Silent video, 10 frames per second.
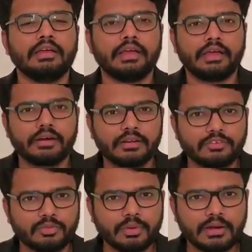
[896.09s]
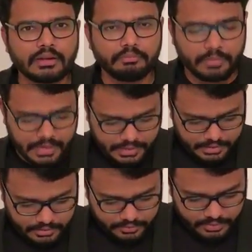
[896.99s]
Enrichment
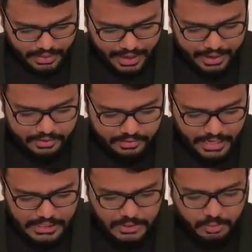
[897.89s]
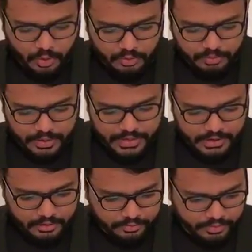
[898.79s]
media and transport
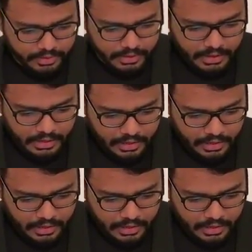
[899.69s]
media for